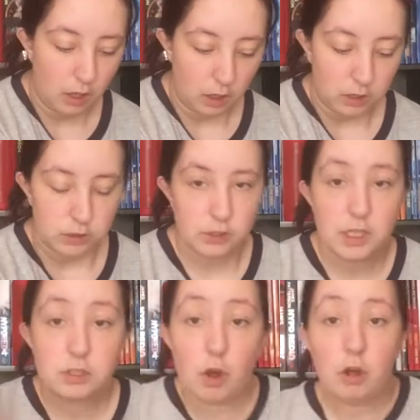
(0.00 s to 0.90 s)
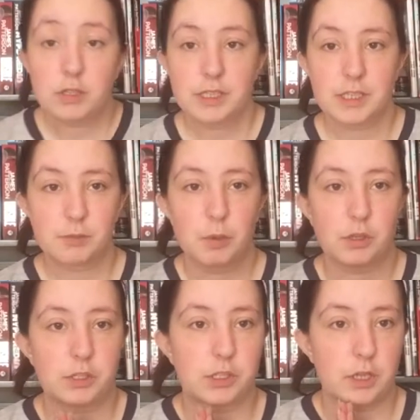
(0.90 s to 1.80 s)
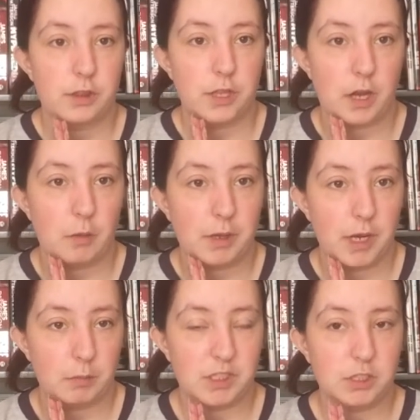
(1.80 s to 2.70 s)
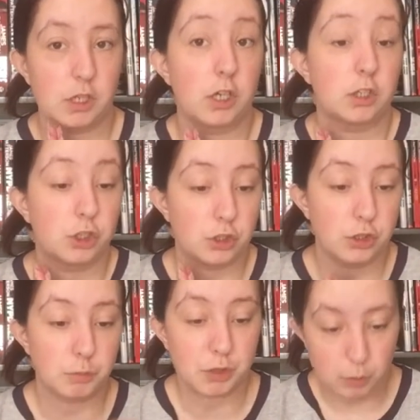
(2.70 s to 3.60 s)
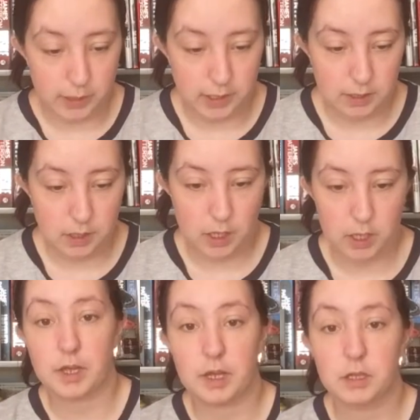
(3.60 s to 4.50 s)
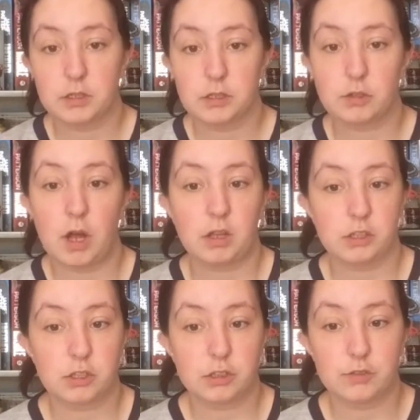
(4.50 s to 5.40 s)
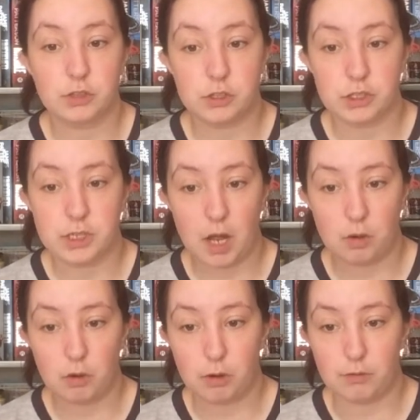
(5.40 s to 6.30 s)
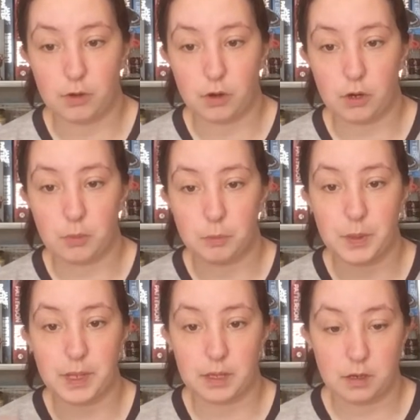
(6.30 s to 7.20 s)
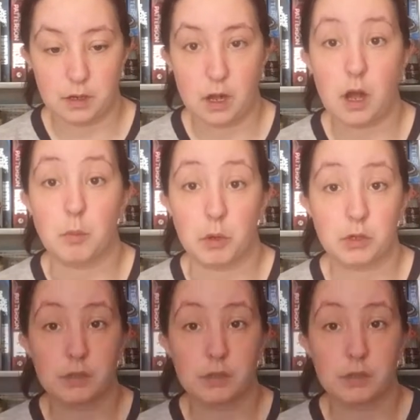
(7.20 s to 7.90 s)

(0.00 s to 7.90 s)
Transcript: So that's all the 6 books that I'm going to get Mr. to choose between. So I'll insert the footage now of her picking a book.